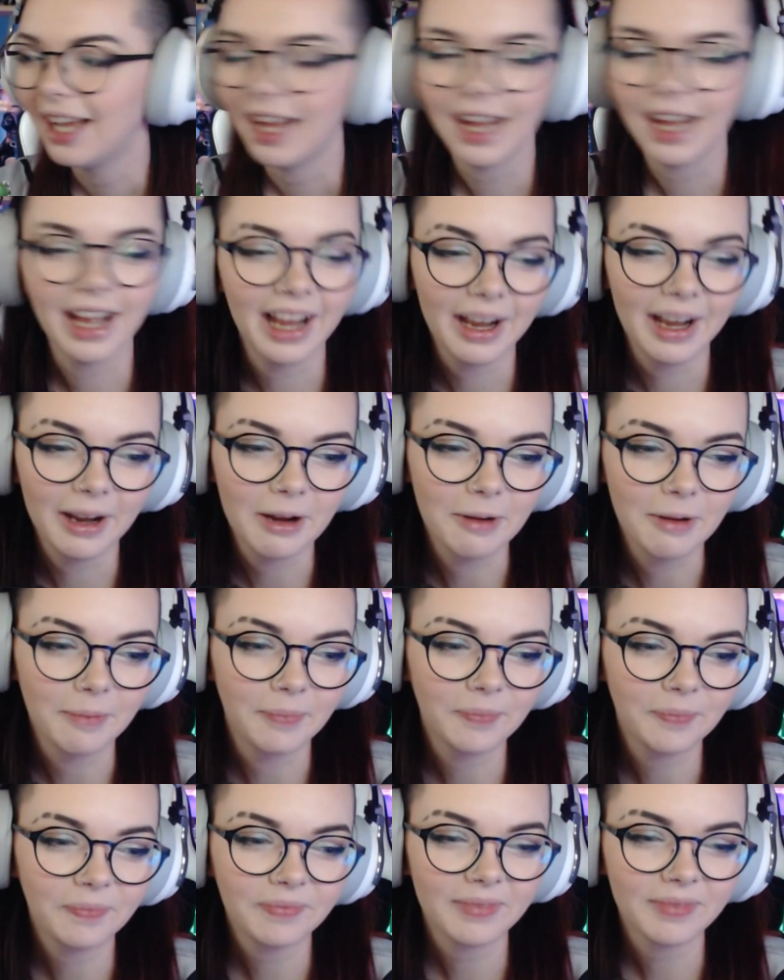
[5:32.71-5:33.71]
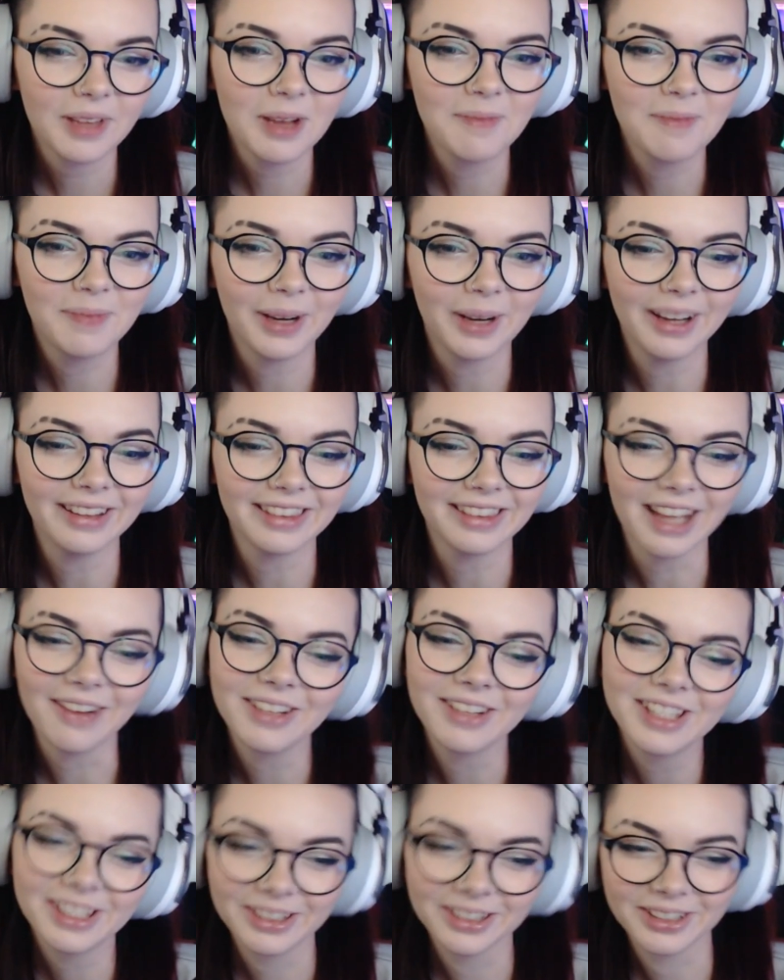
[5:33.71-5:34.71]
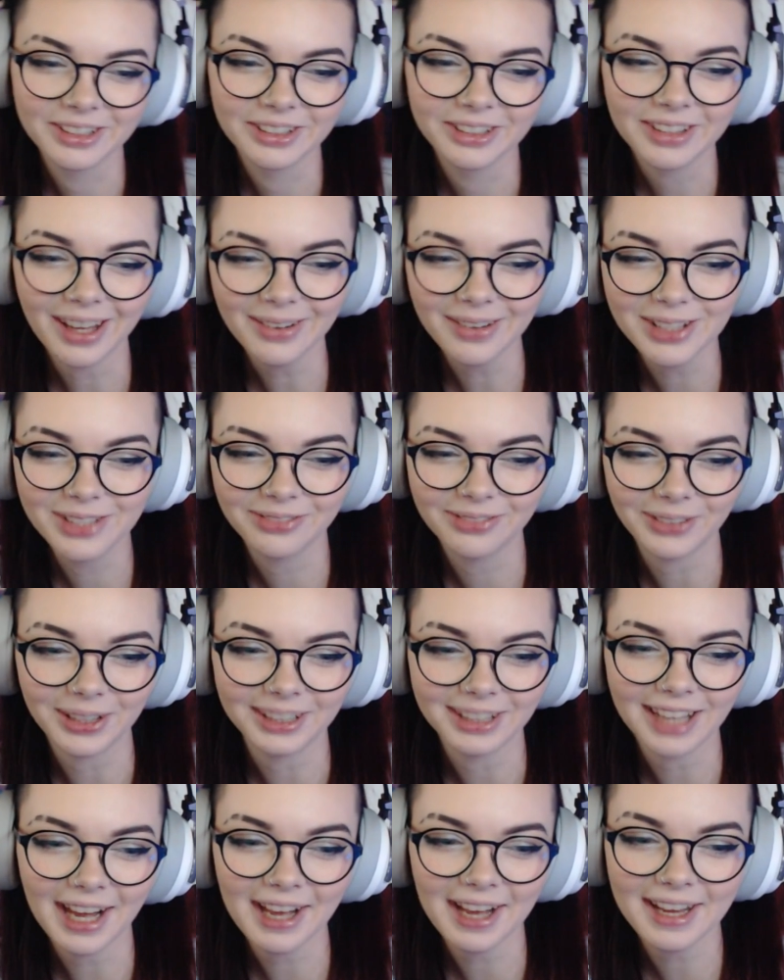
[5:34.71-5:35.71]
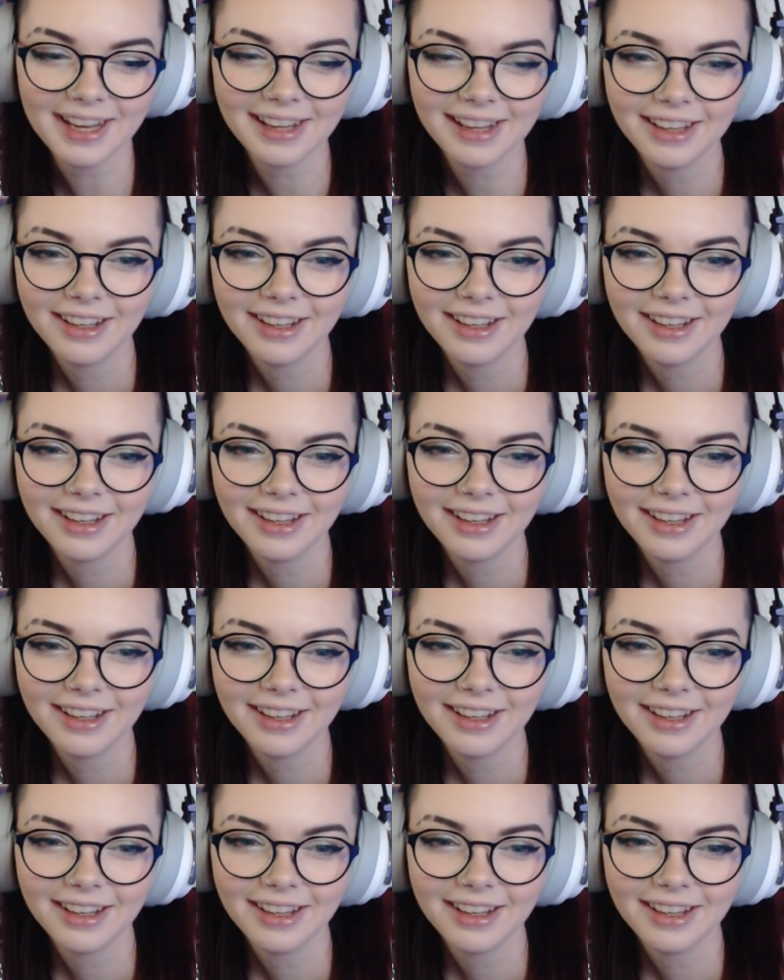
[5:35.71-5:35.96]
But that was so cool. That was fun. I